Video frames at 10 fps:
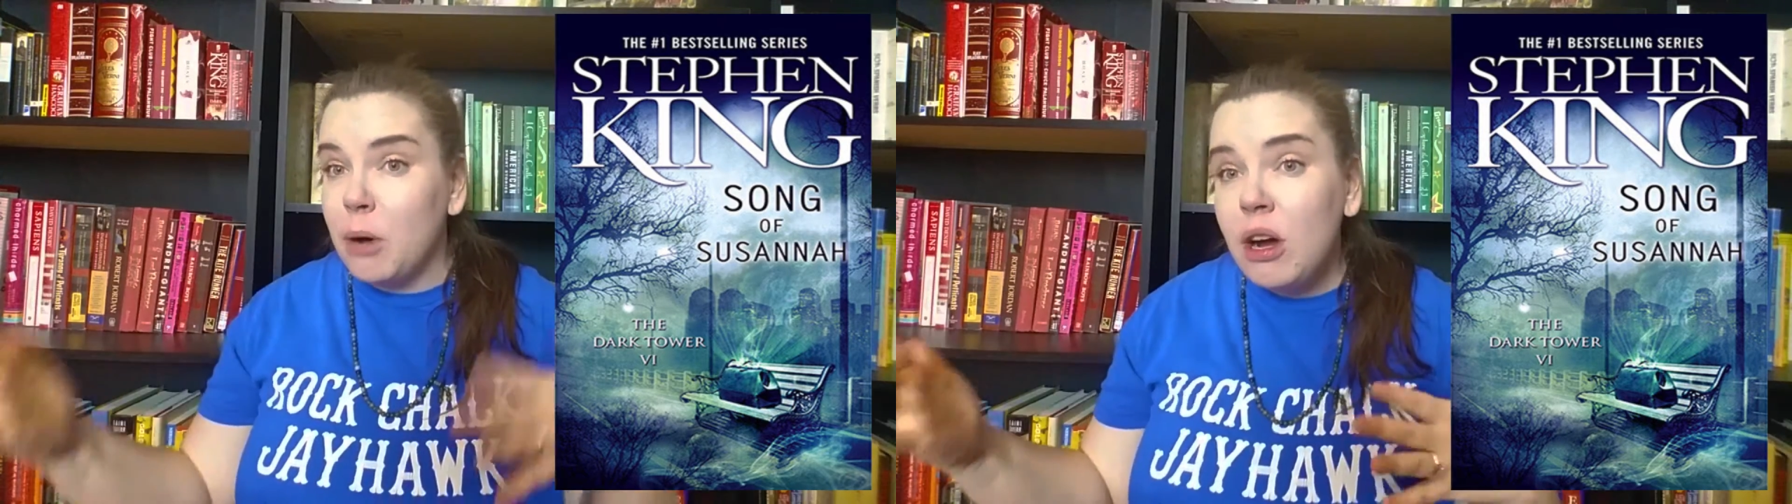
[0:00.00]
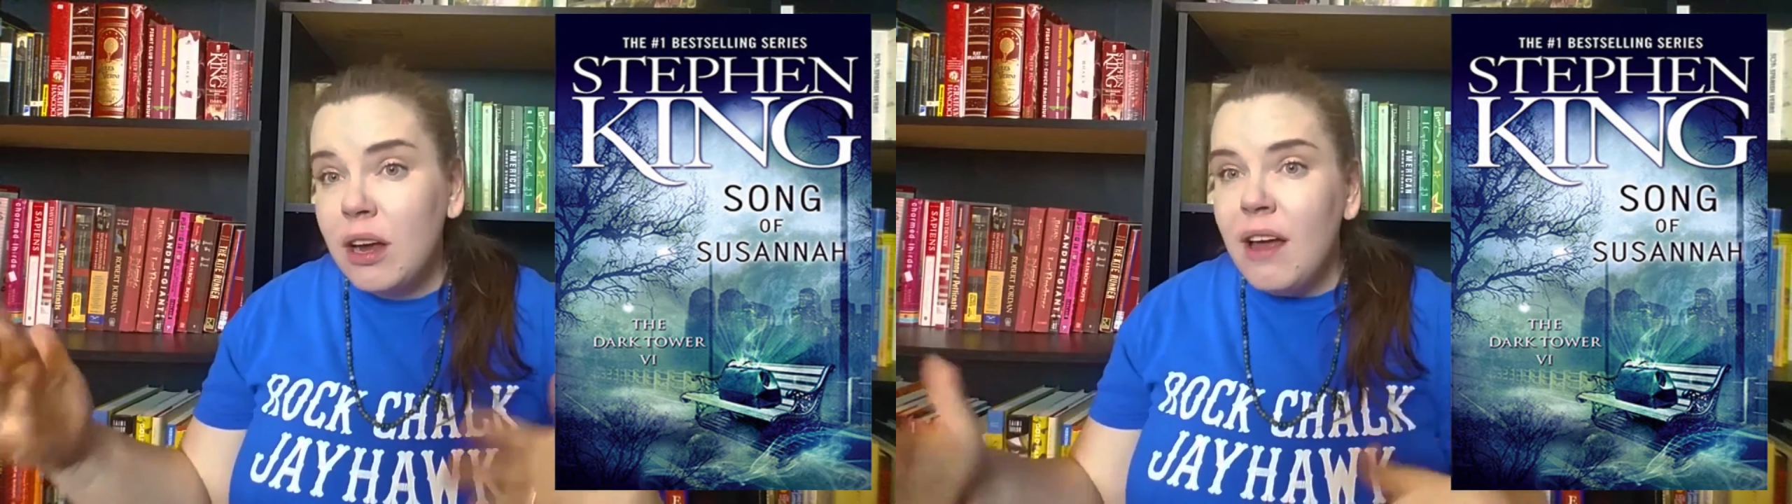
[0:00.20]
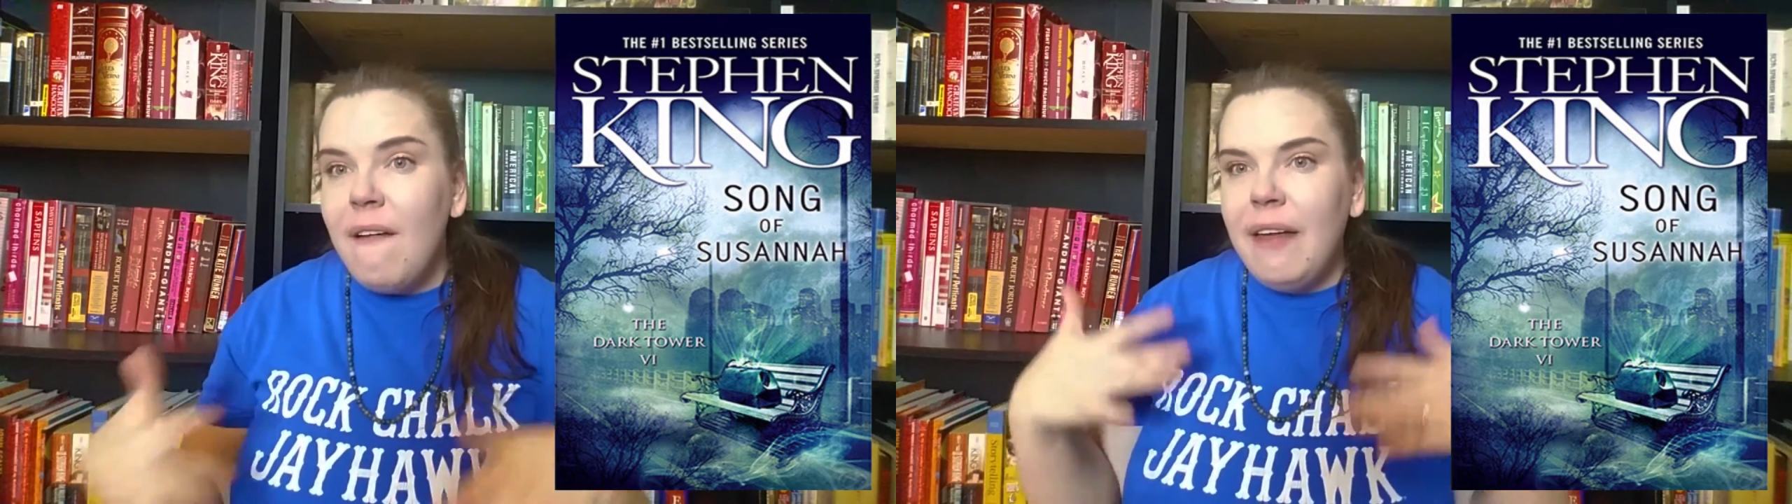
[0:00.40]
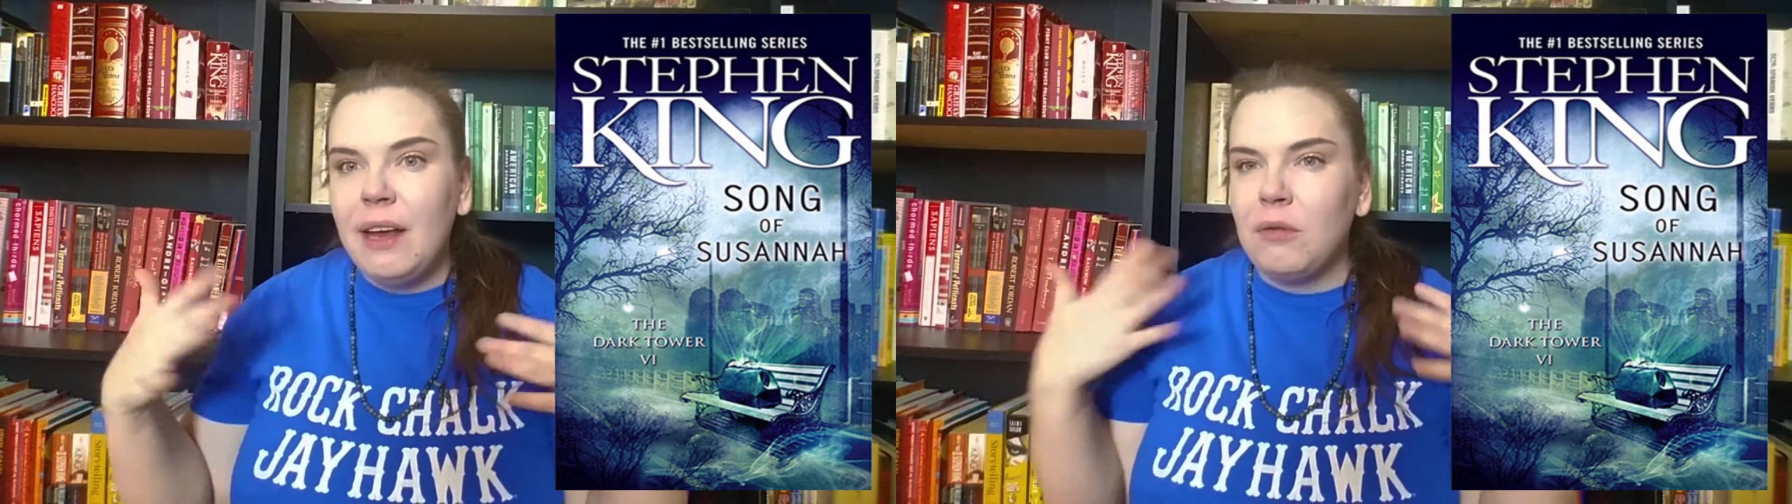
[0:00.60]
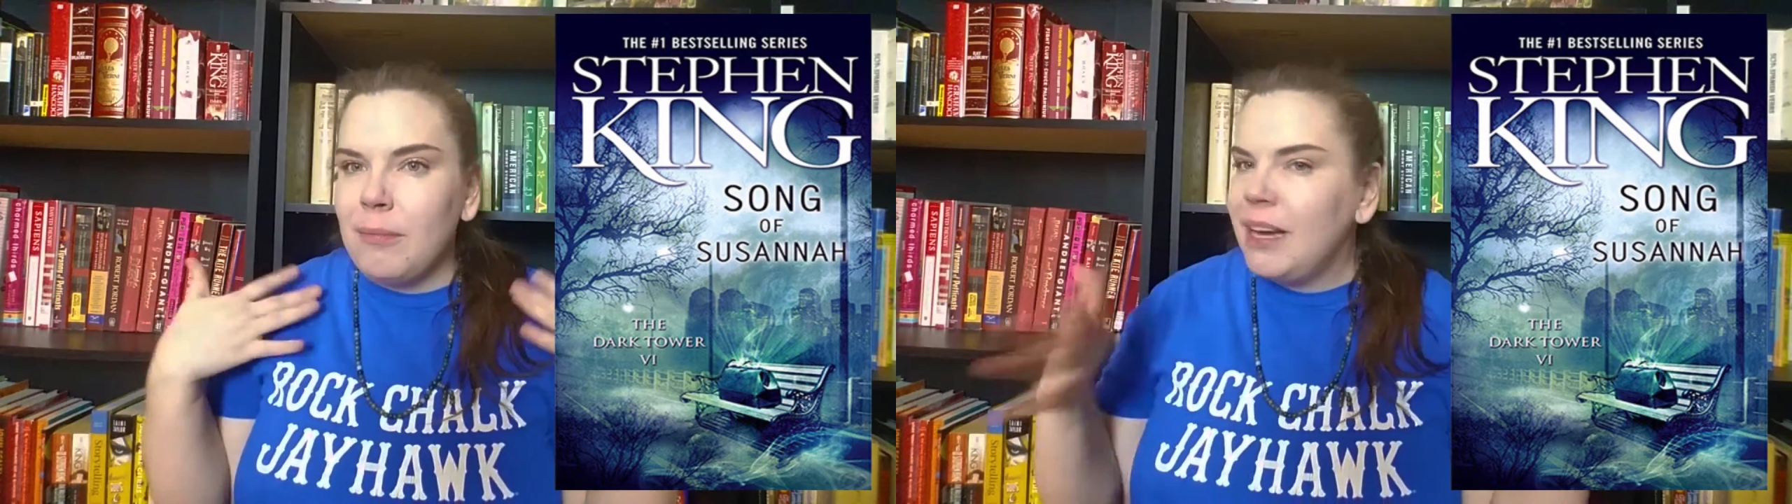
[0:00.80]
book.
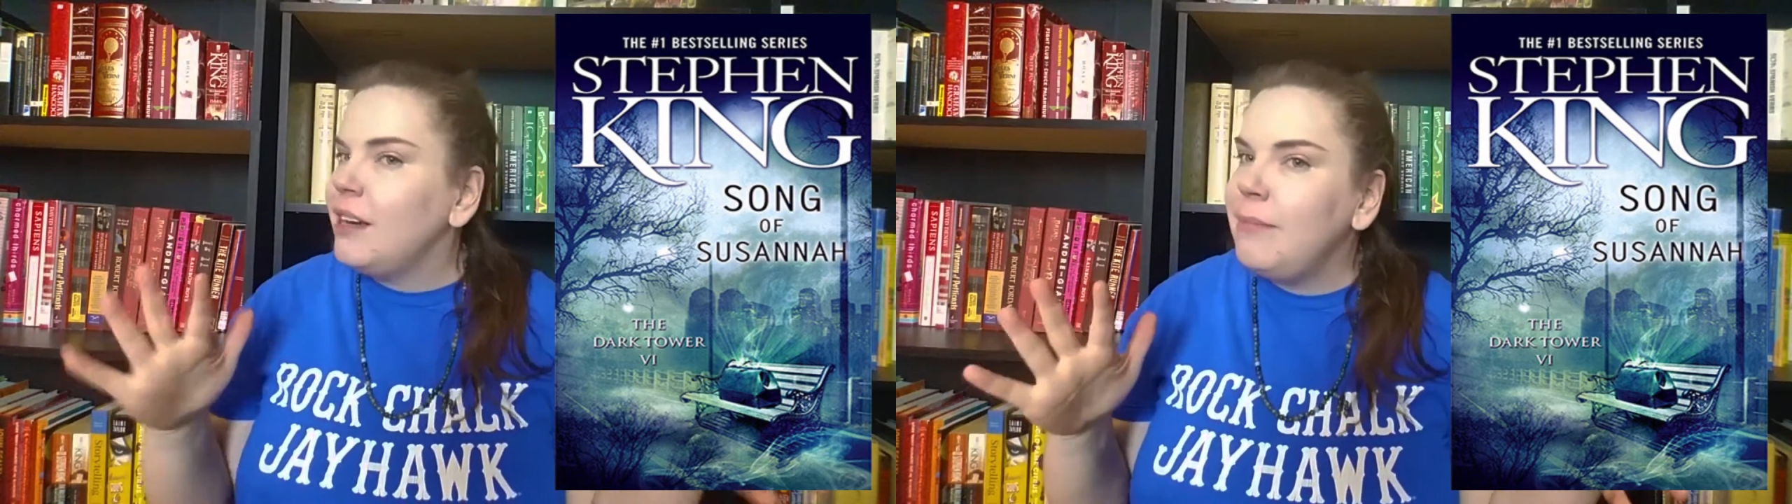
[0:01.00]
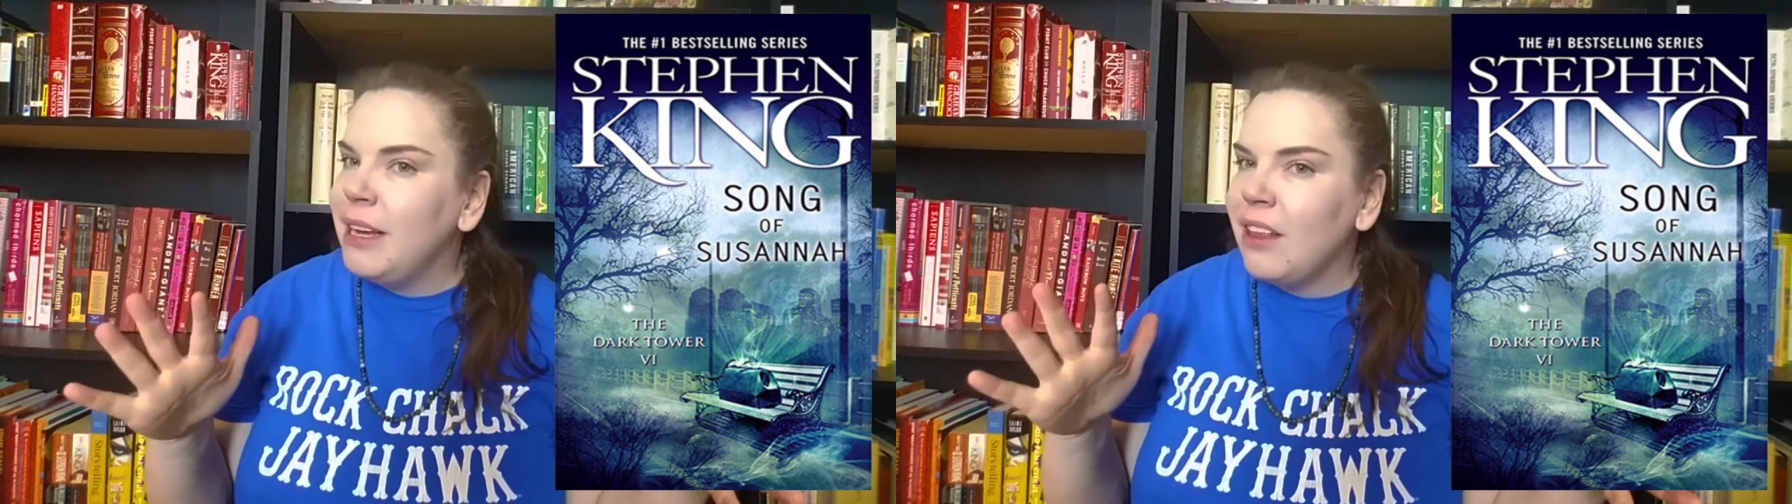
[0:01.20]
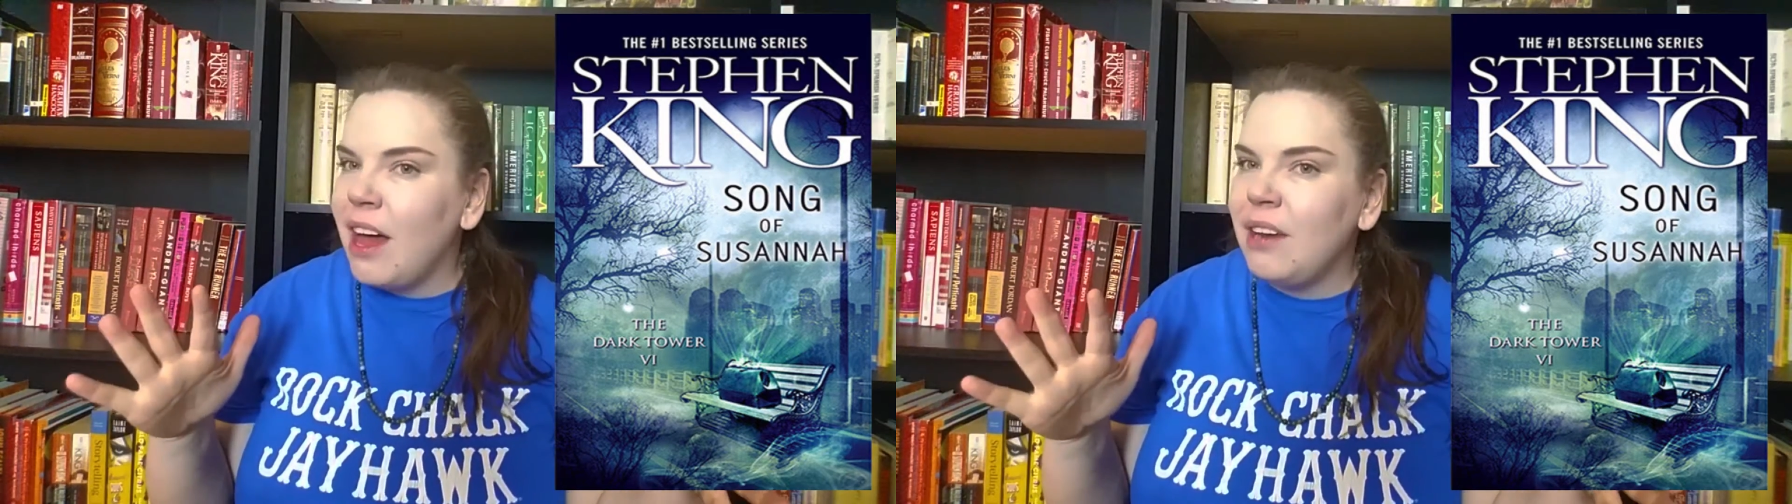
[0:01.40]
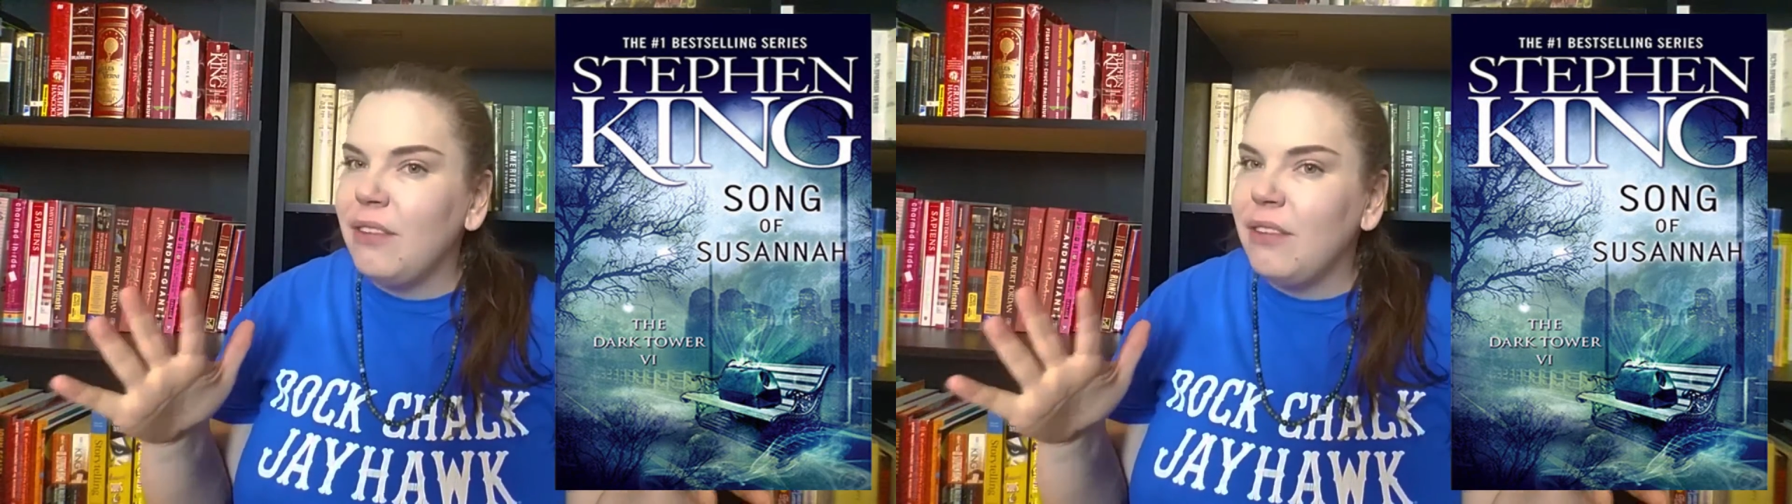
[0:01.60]
It reminded me a lot